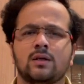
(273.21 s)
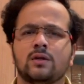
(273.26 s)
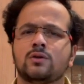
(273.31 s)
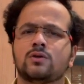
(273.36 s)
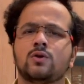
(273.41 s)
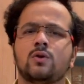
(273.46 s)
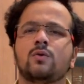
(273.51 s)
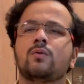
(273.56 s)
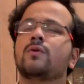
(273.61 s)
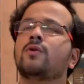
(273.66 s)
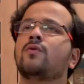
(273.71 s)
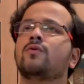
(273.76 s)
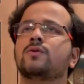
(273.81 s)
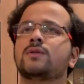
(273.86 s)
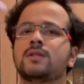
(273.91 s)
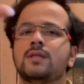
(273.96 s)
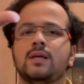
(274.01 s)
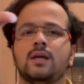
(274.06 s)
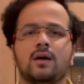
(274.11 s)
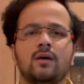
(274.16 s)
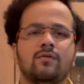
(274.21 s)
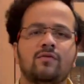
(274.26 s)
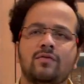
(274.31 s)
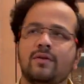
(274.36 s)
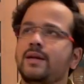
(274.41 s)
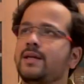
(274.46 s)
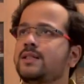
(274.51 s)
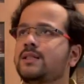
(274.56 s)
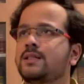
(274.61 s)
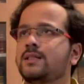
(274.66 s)
So you see a
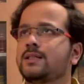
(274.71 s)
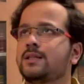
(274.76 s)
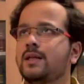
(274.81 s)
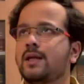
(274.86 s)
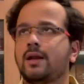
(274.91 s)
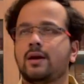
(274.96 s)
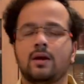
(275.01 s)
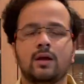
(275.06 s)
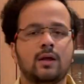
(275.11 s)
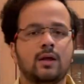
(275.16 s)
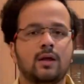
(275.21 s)
fridge is there.